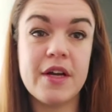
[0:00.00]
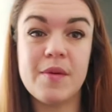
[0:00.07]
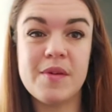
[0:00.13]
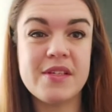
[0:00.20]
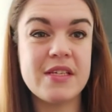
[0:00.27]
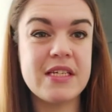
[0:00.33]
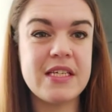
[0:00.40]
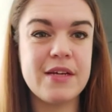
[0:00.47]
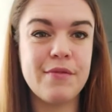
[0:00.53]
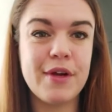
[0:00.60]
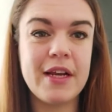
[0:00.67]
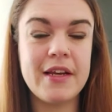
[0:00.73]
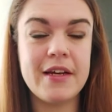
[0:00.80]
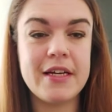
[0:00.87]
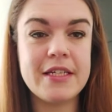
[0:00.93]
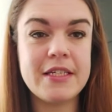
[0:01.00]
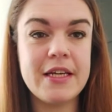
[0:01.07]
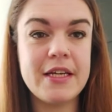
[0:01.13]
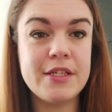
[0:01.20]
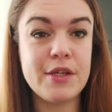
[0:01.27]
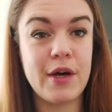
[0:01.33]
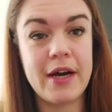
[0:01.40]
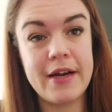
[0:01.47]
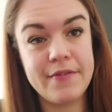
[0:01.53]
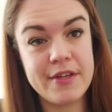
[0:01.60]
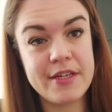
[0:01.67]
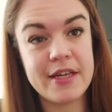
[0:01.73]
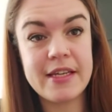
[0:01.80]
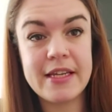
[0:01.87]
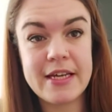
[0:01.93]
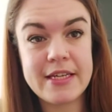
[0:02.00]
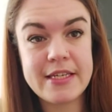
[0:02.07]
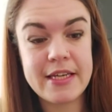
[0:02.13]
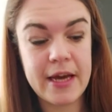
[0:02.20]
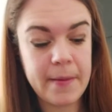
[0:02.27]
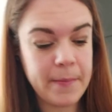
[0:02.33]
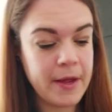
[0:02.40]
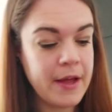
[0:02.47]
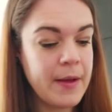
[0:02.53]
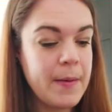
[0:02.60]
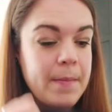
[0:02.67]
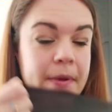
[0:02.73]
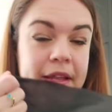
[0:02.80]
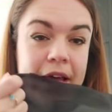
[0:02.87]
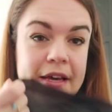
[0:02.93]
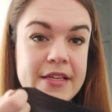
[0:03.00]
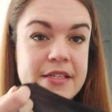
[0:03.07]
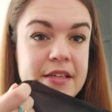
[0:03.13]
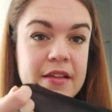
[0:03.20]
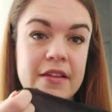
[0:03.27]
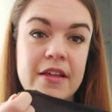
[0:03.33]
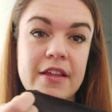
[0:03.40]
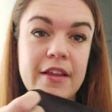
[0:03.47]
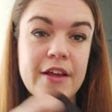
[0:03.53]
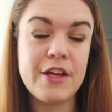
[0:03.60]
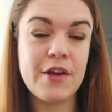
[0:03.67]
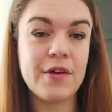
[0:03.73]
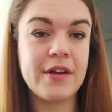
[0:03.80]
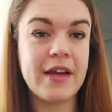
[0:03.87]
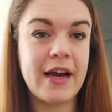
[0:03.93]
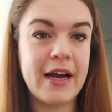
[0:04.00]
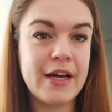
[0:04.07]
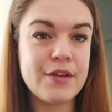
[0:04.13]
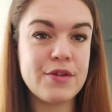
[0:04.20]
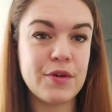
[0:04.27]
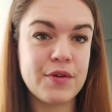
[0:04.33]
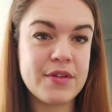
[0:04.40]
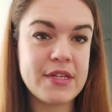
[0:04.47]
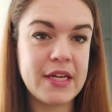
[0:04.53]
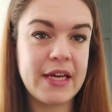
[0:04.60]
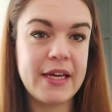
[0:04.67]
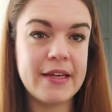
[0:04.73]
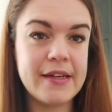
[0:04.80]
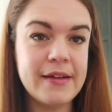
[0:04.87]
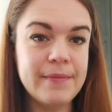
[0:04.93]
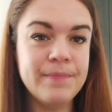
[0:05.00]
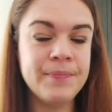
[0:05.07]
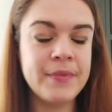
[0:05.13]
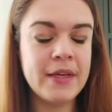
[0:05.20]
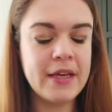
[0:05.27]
It was sitting really nicely, so I haven't done that step, but that is something that you can add onto here.